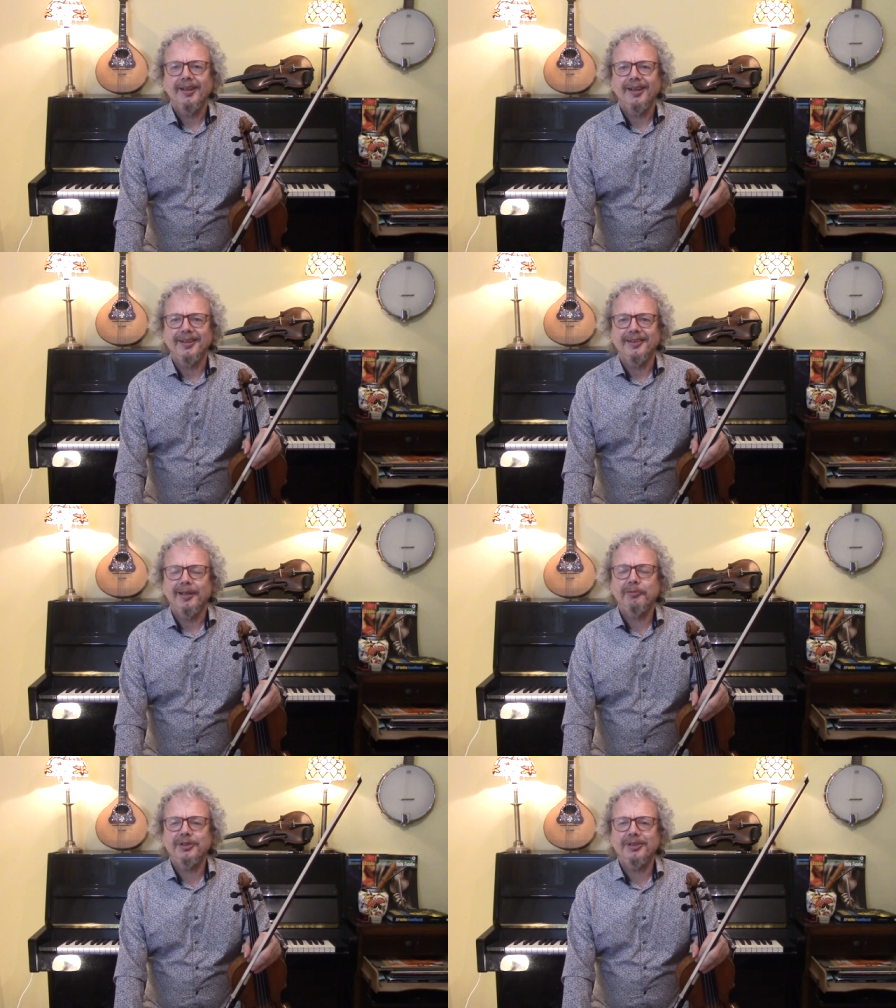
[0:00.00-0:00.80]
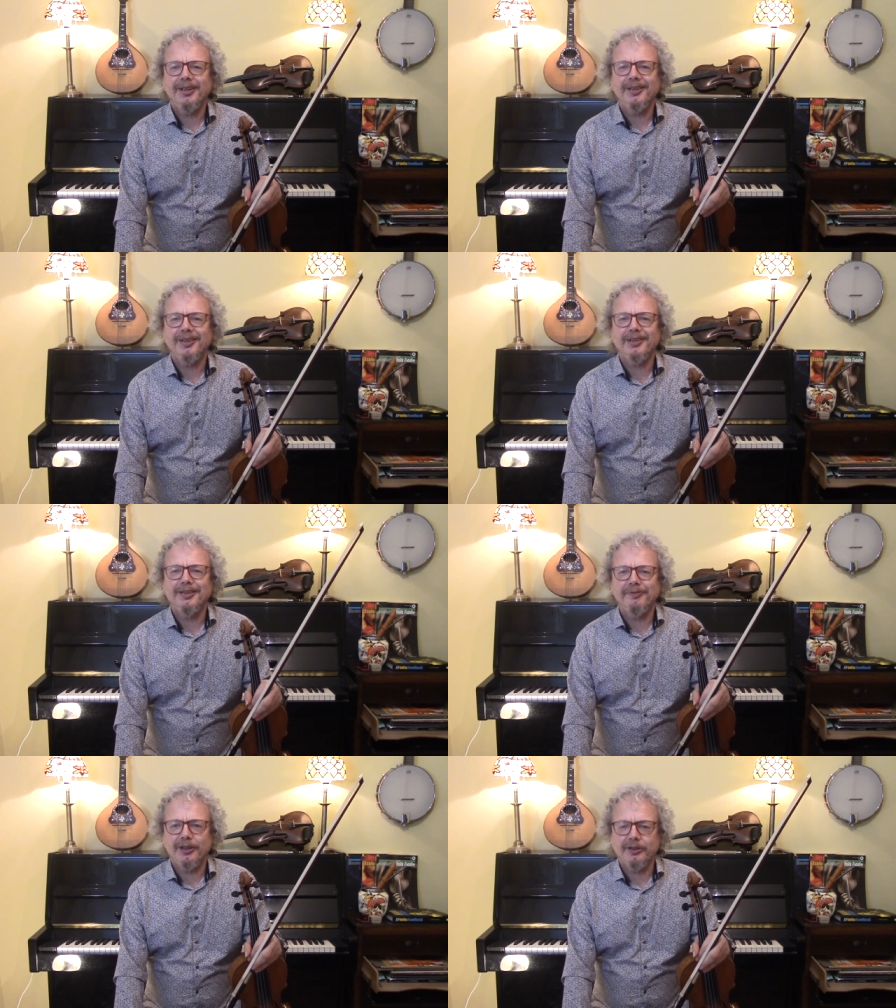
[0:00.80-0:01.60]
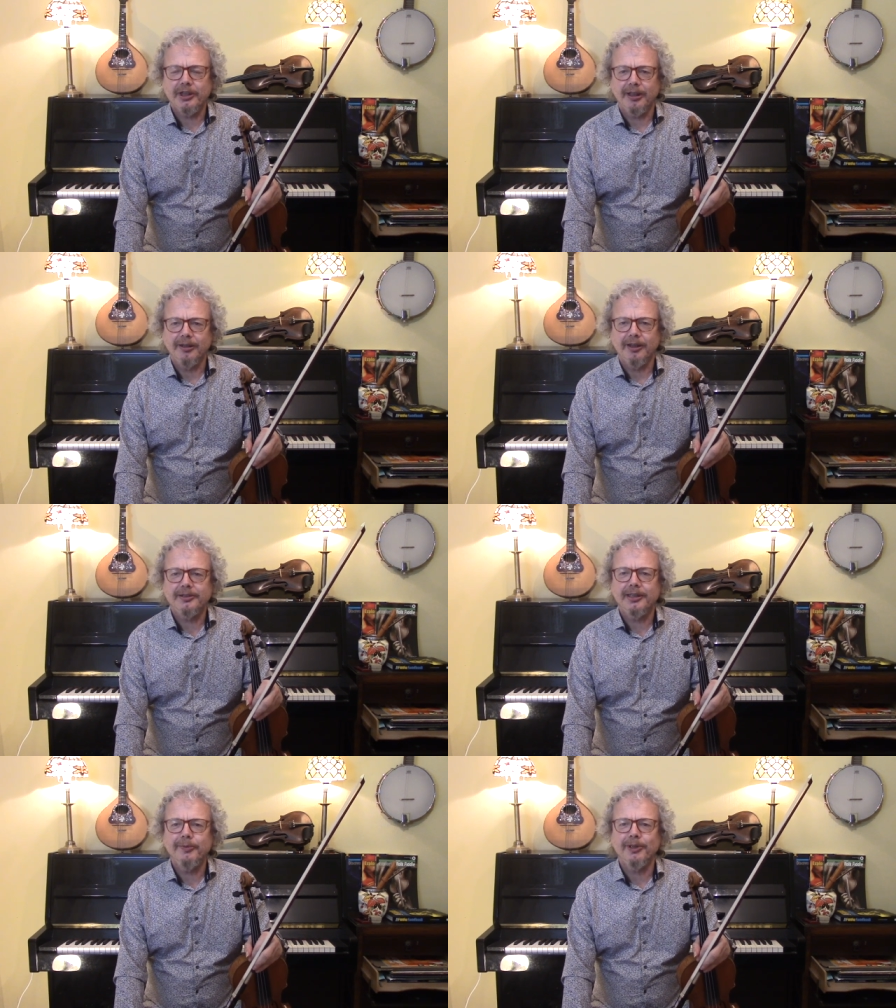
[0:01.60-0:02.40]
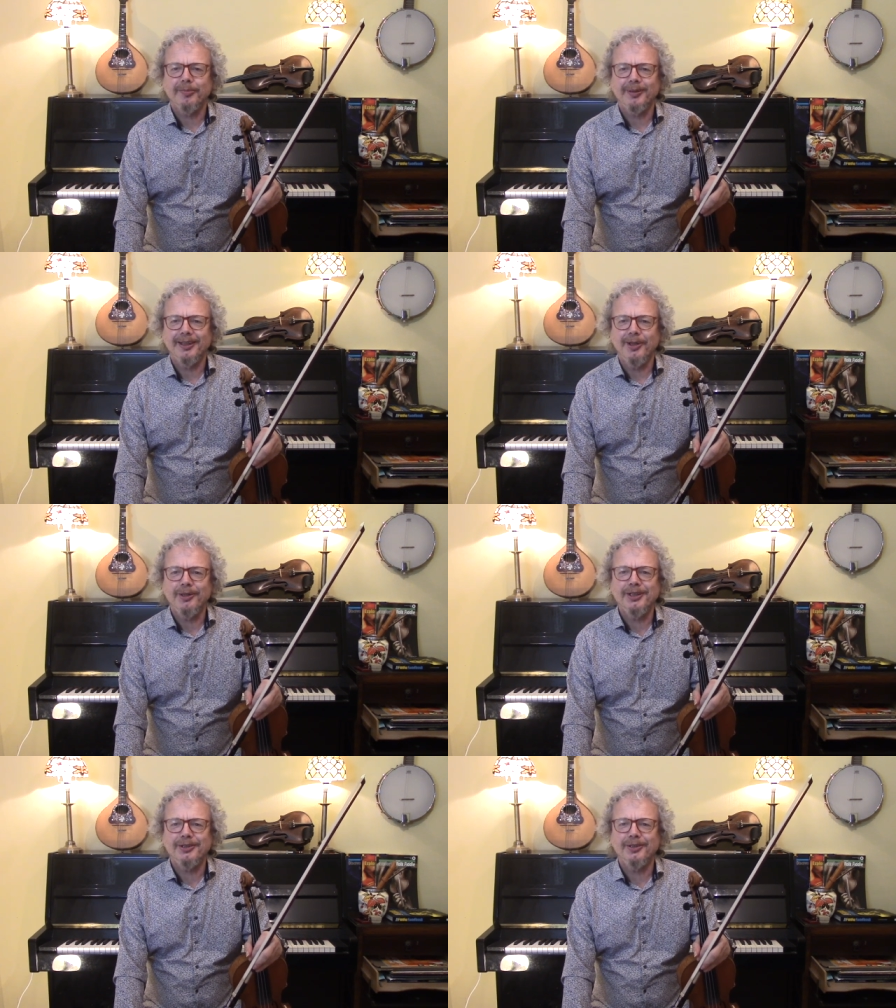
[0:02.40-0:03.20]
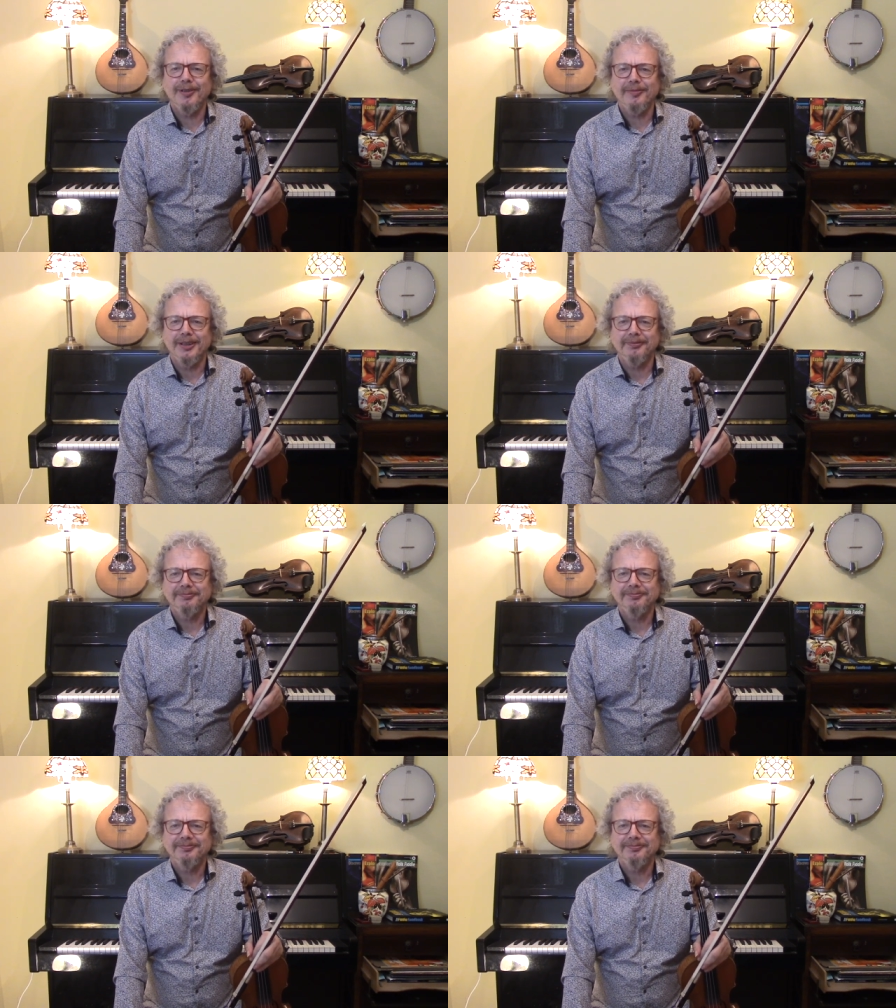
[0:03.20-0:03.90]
Hi, I'm Chris Haig and this is the Fiddle Channel, and today we're going to play Honky Tonk Women.